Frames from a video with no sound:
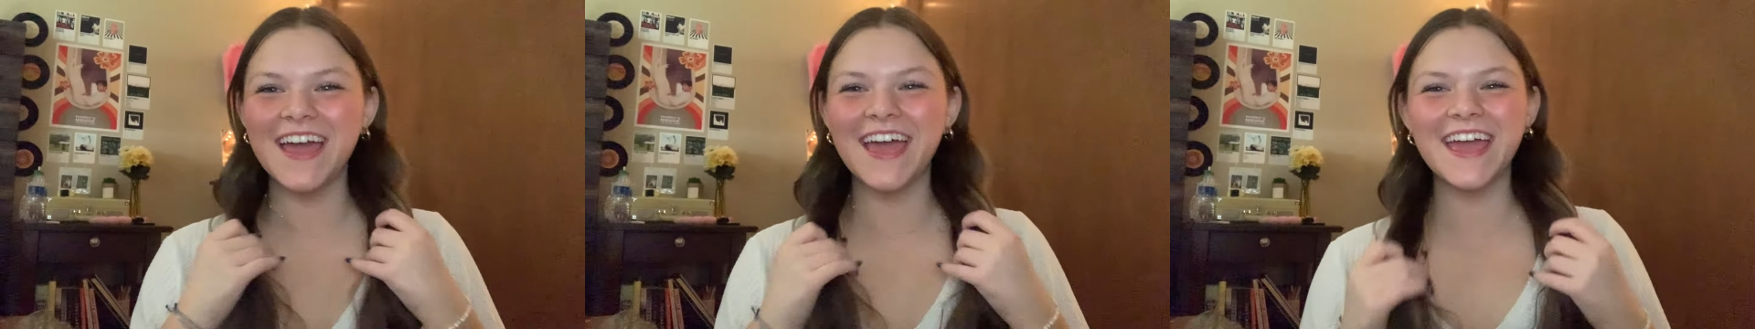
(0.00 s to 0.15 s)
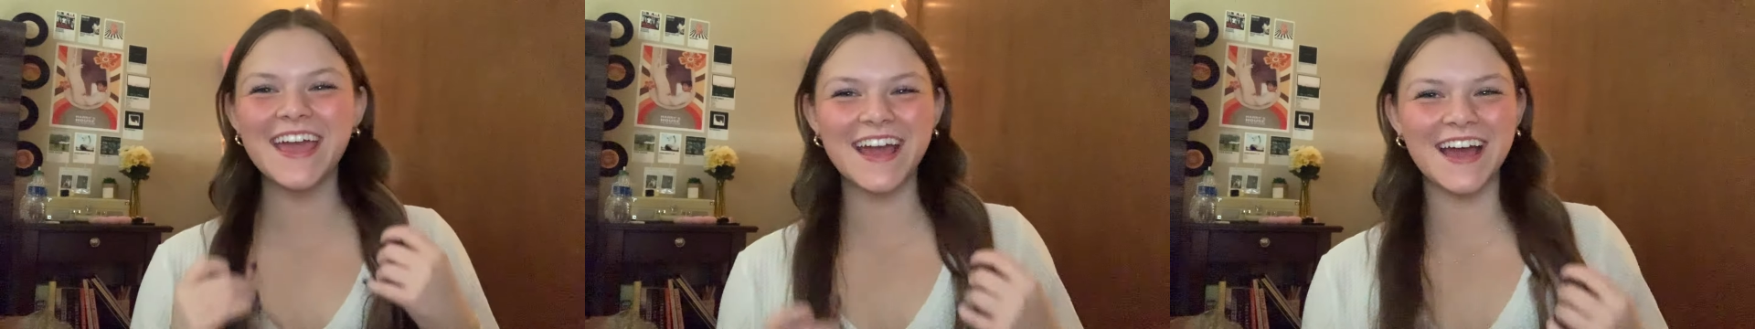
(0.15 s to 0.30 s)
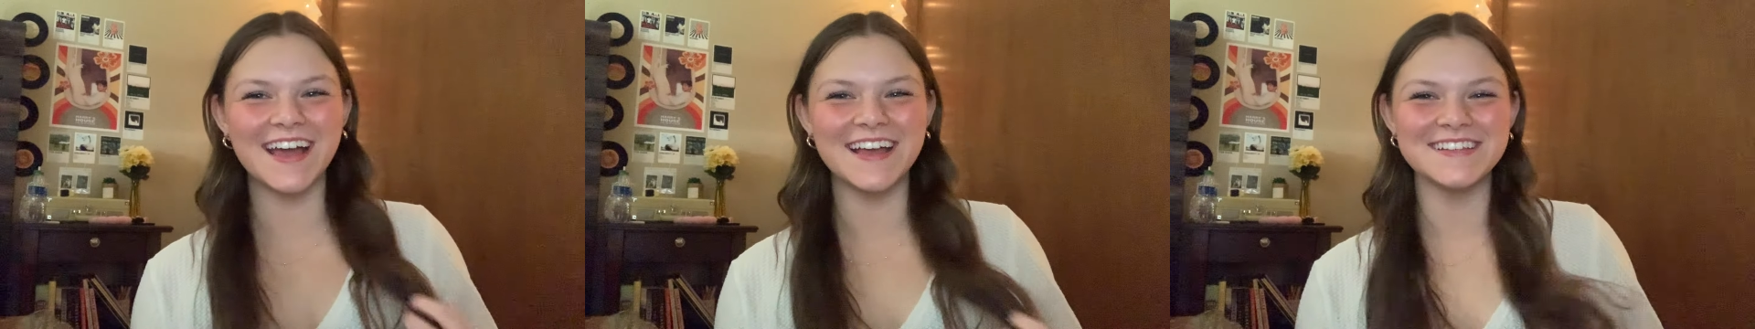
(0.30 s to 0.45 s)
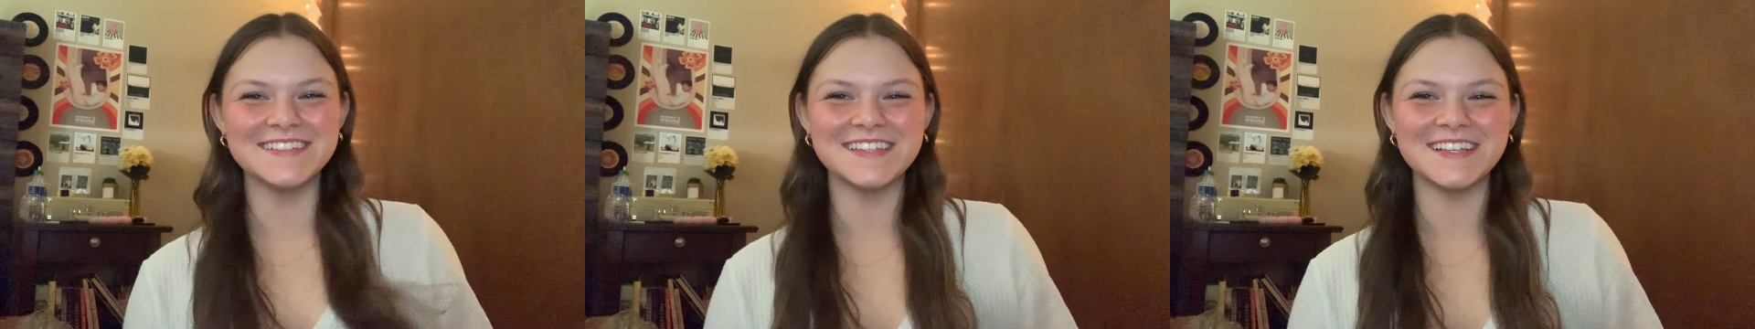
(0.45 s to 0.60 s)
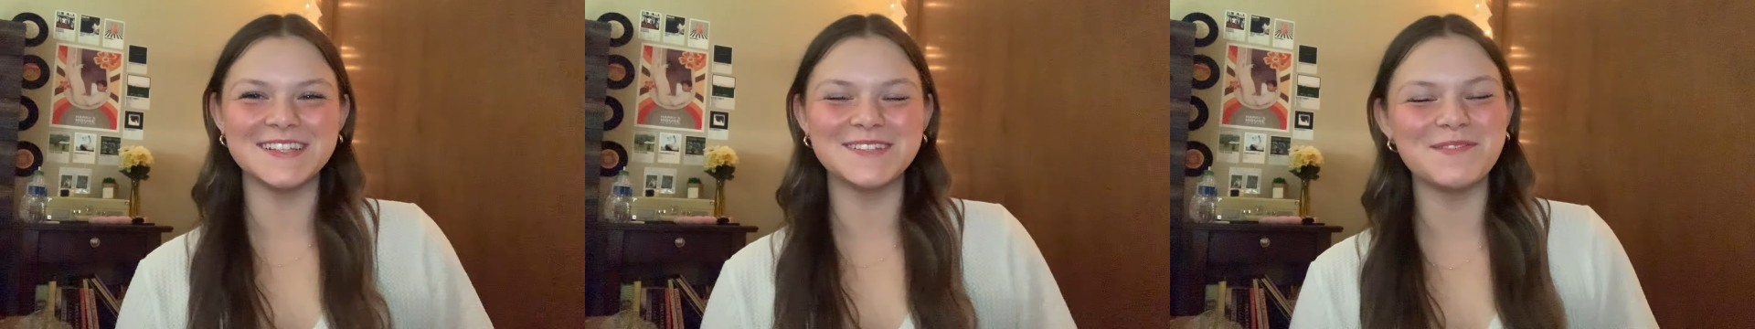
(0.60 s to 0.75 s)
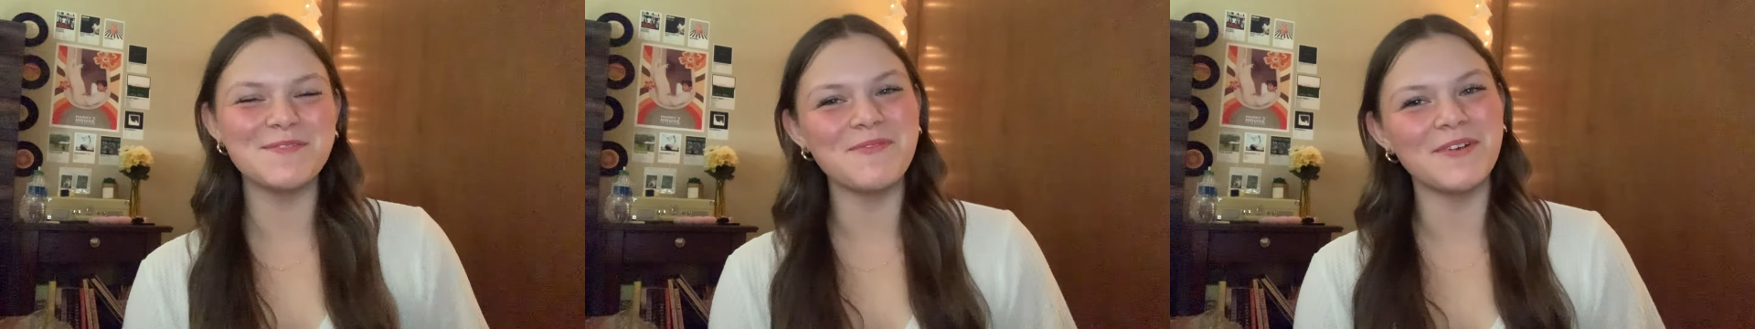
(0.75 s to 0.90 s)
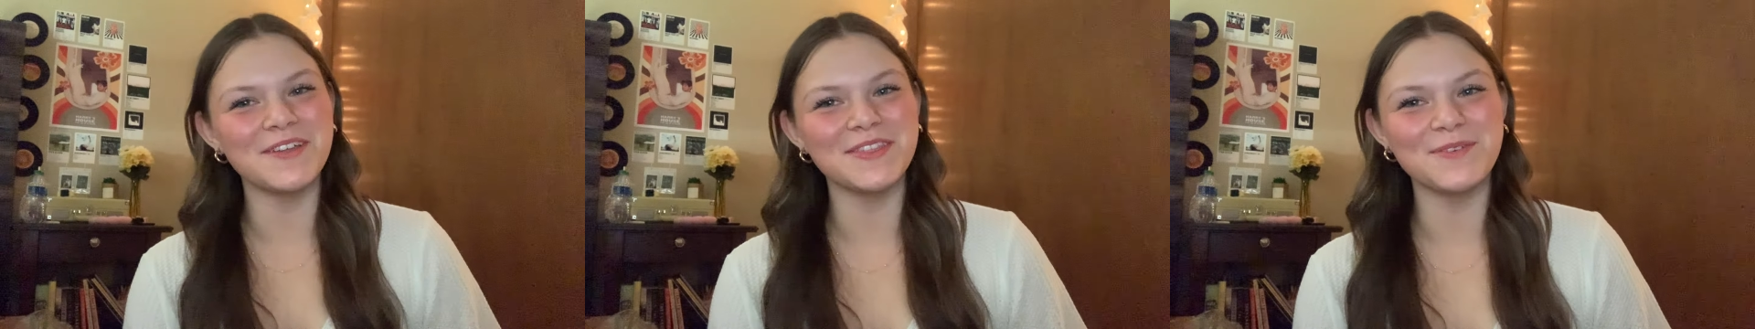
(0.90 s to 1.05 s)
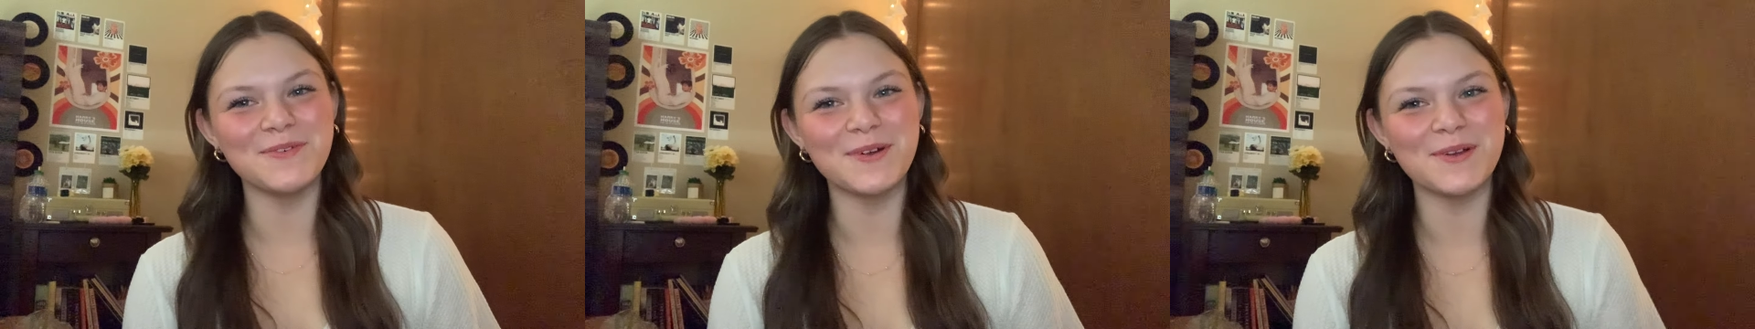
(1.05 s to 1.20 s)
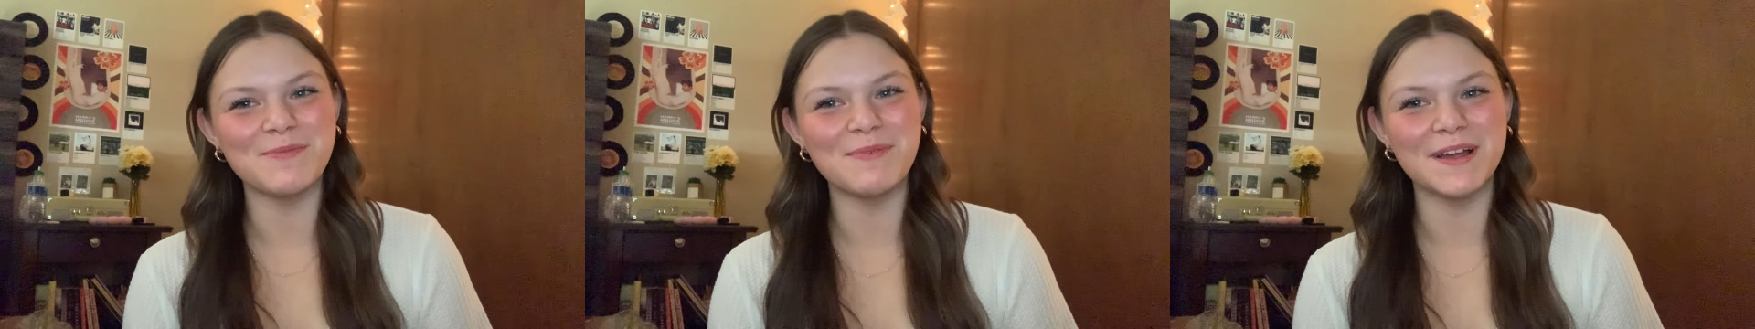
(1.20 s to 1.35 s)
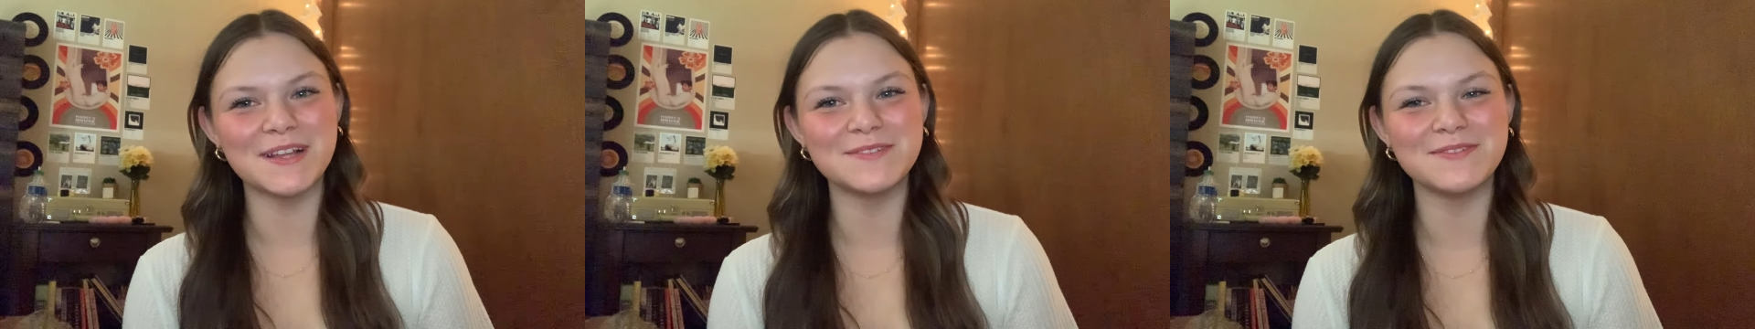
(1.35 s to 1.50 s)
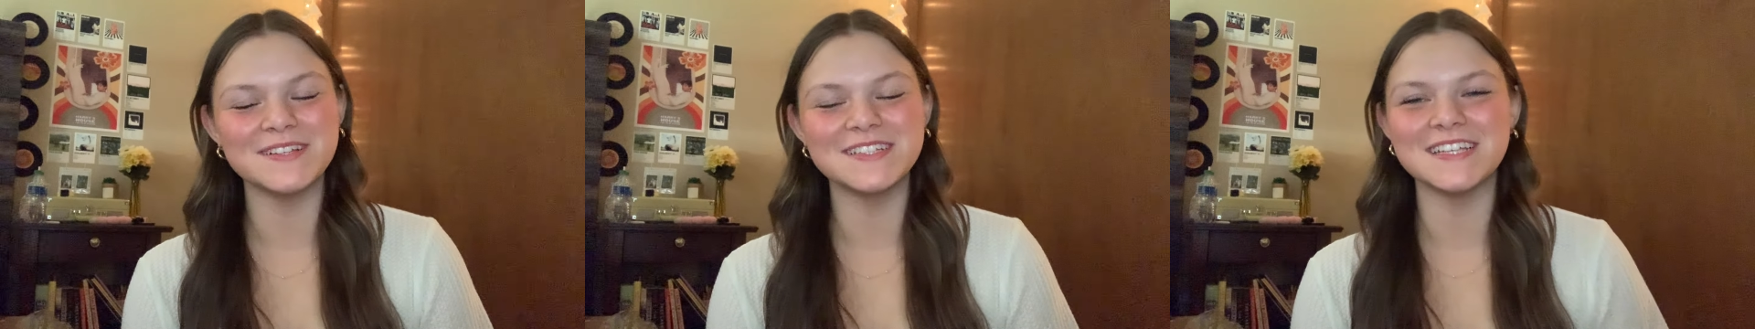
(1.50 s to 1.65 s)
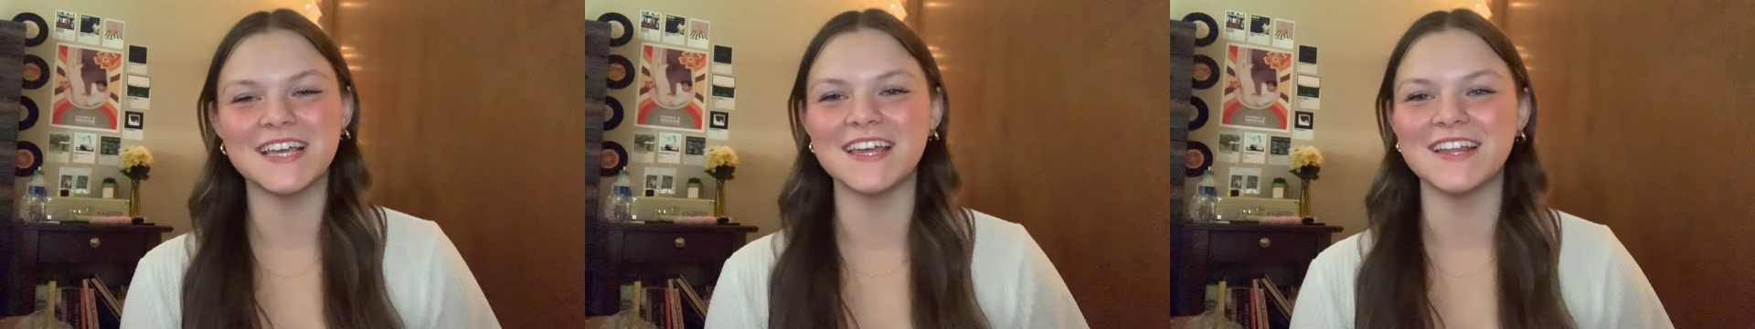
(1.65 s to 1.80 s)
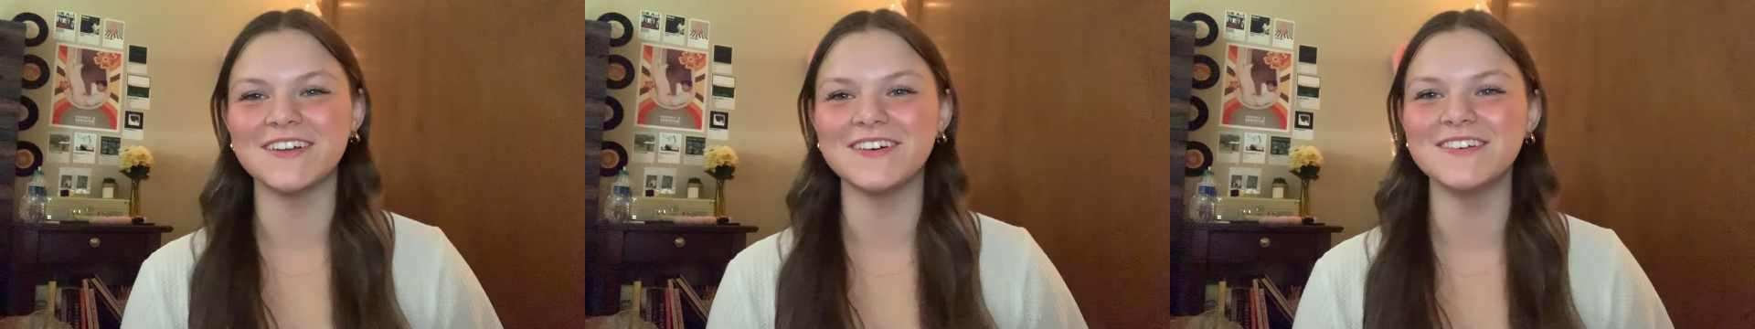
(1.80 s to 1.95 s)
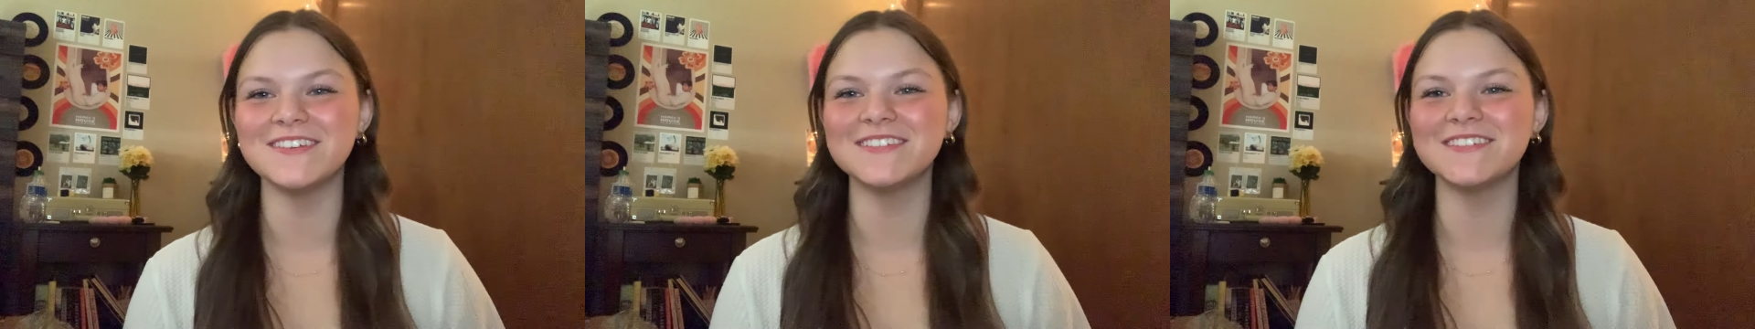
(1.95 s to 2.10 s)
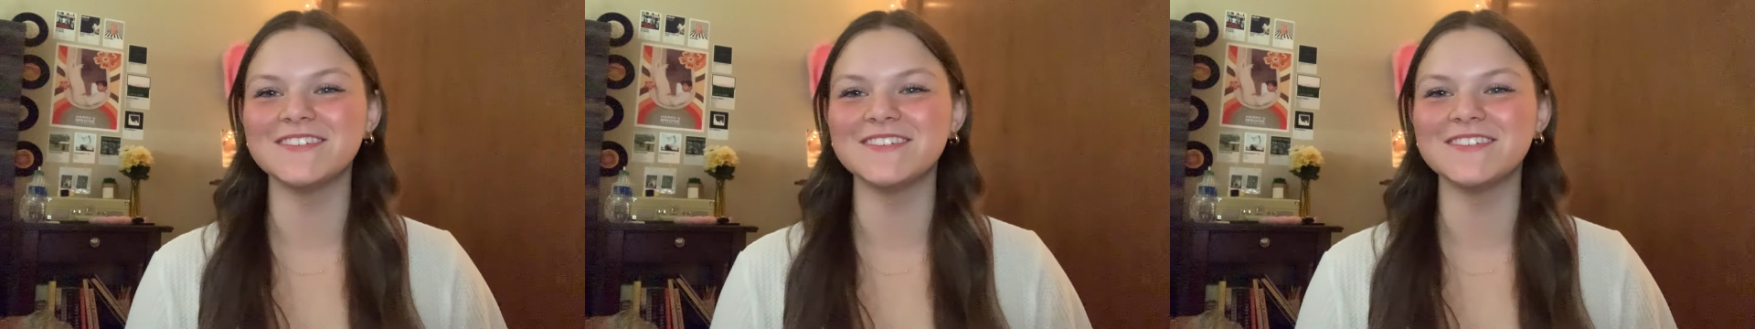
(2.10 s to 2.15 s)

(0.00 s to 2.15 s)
Hey guys, it's me Martha, welcome back to my channel.